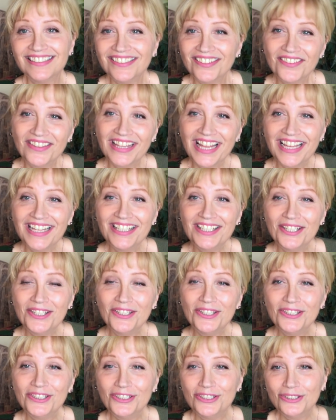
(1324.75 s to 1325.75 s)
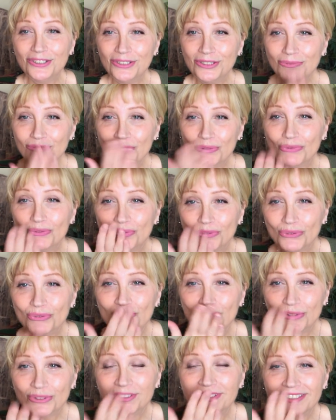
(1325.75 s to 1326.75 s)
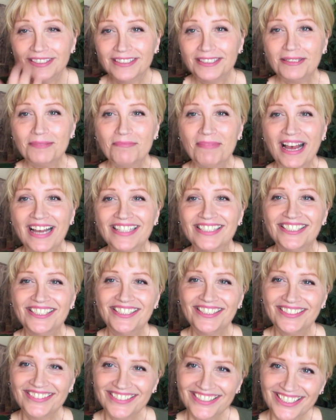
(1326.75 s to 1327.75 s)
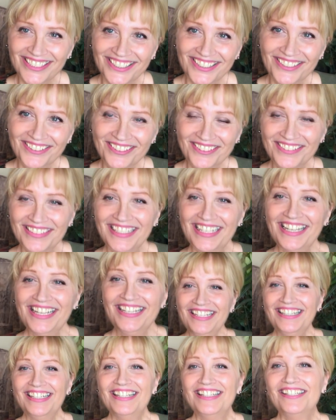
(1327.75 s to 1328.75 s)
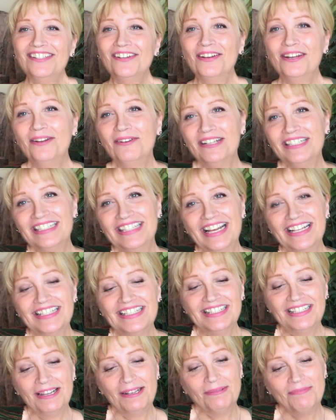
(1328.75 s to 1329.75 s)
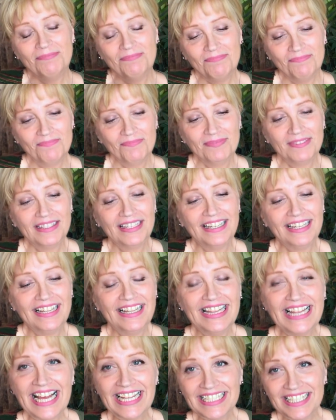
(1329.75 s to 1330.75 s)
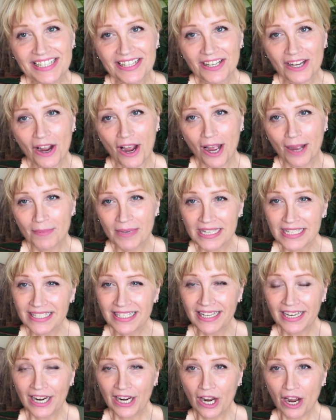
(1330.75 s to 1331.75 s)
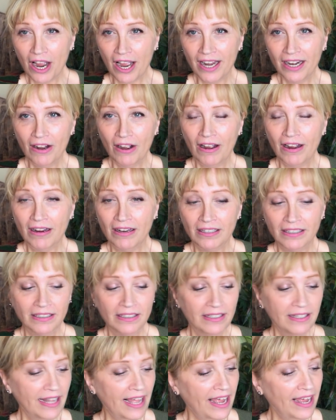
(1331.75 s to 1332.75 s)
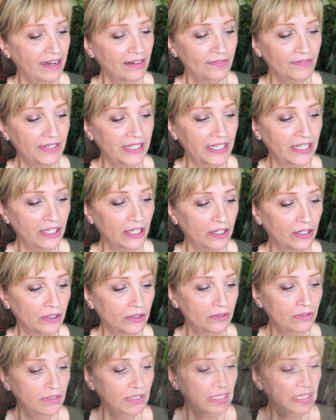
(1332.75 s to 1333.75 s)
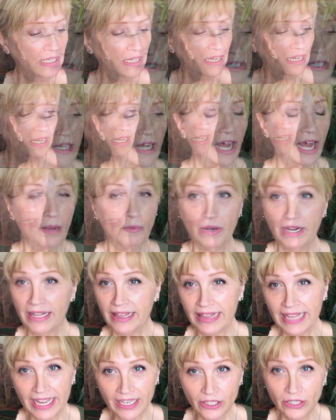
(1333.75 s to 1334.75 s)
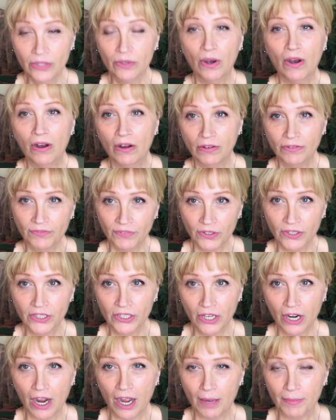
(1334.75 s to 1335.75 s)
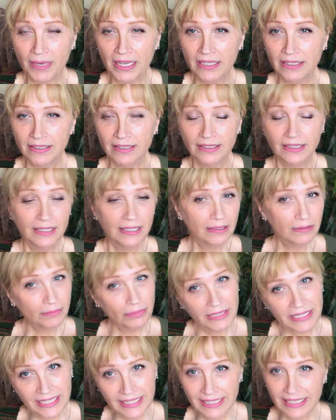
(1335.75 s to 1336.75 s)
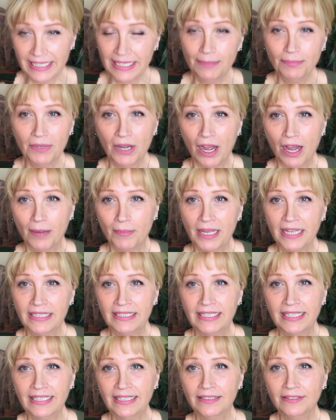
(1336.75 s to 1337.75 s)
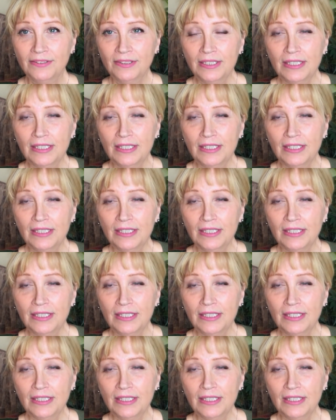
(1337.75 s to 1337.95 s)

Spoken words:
So thank you. Back to you too. So anyways, that's the comments that I got on that video. I want to thank you all for your comments. Please keep commenting.